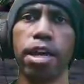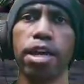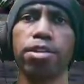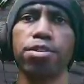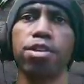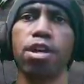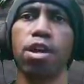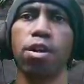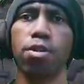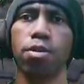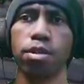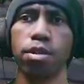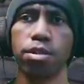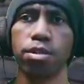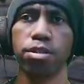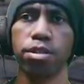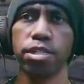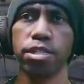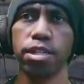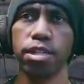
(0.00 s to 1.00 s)
There you go.
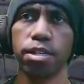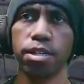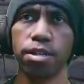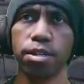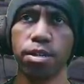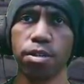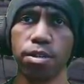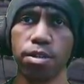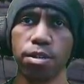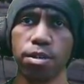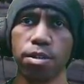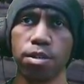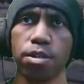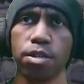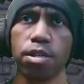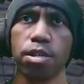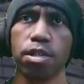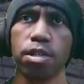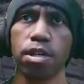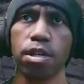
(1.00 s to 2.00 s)
Good.
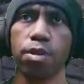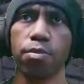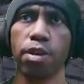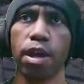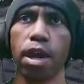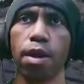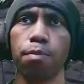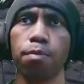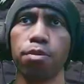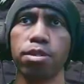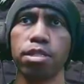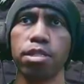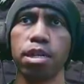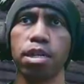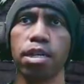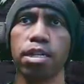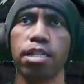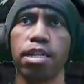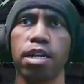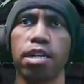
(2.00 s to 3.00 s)
We are put
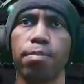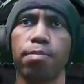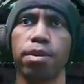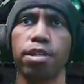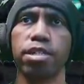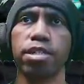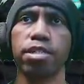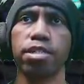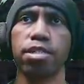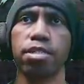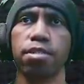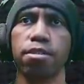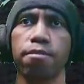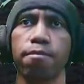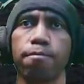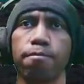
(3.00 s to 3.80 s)
another burden.